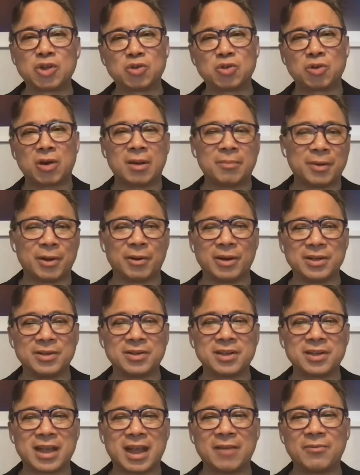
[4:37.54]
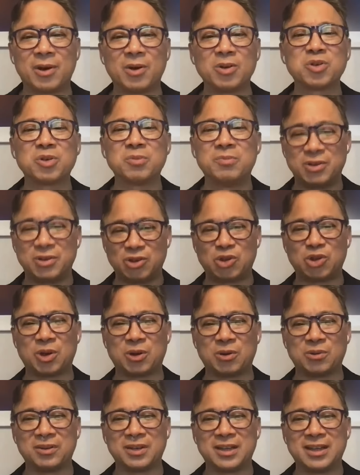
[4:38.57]
Strawberries have also been
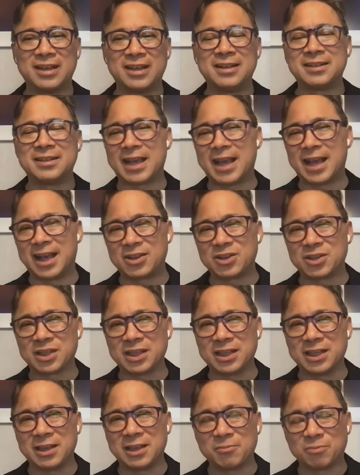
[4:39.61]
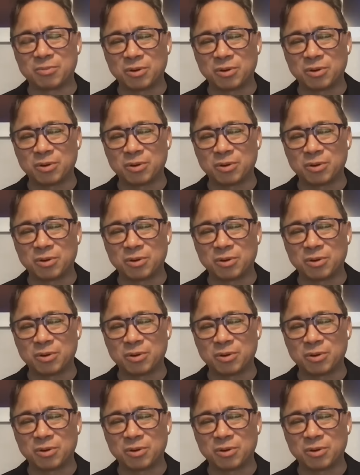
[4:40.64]
shown to actually